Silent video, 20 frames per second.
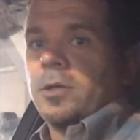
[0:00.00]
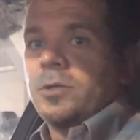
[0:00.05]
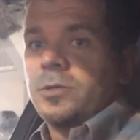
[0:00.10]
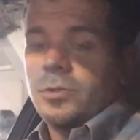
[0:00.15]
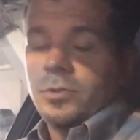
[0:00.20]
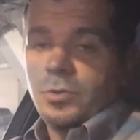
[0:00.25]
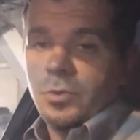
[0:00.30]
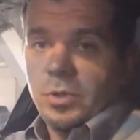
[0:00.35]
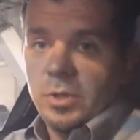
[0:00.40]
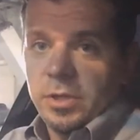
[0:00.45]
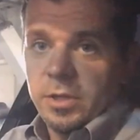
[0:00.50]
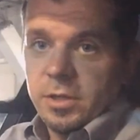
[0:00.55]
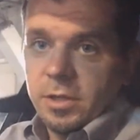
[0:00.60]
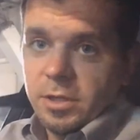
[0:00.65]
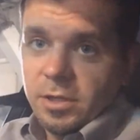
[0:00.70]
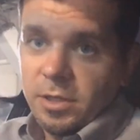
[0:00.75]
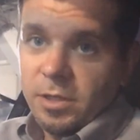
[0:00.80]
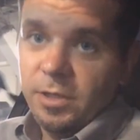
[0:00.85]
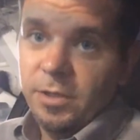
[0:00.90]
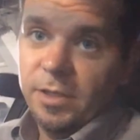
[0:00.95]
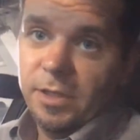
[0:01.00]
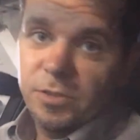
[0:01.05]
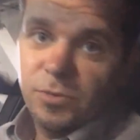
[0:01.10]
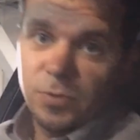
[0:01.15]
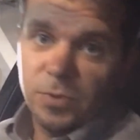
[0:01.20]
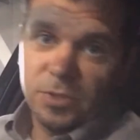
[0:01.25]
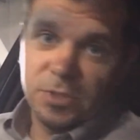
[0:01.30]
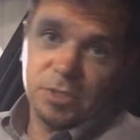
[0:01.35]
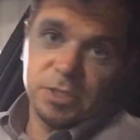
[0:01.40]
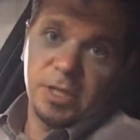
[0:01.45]
So that's
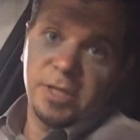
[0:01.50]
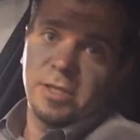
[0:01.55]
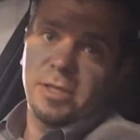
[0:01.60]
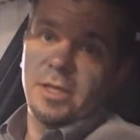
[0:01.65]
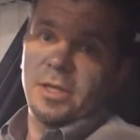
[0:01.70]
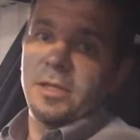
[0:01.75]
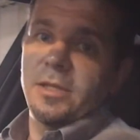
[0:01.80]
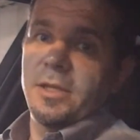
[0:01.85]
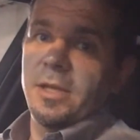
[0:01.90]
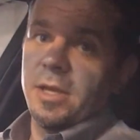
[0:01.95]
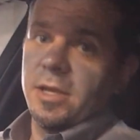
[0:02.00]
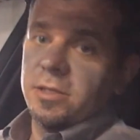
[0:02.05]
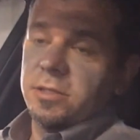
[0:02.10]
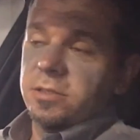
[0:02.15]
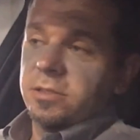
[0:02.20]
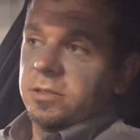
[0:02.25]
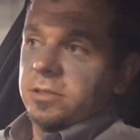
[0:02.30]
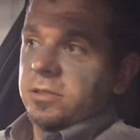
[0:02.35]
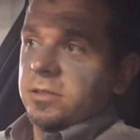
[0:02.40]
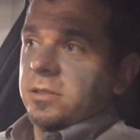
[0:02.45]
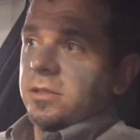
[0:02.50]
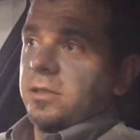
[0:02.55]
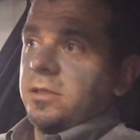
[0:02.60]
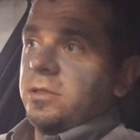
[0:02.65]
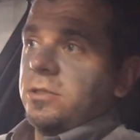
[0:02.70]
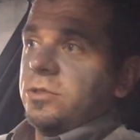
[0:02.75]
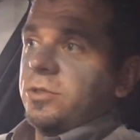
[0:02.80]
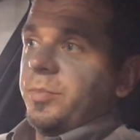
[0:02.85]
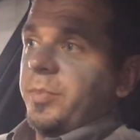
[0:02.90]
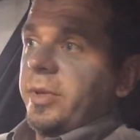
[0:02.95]
what it's like getting gas
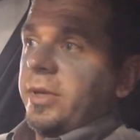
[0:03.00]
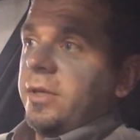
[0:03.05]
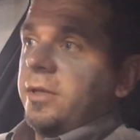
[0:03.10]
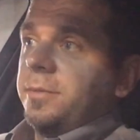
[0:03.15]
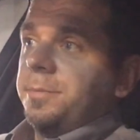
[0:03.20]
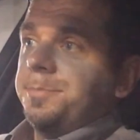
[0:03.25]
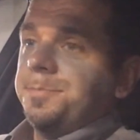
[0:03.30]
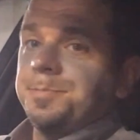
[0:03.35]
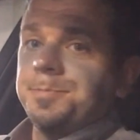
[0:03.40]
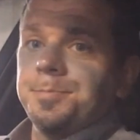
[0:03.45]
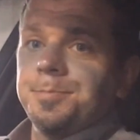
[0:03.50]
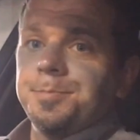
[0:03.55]
in Japan,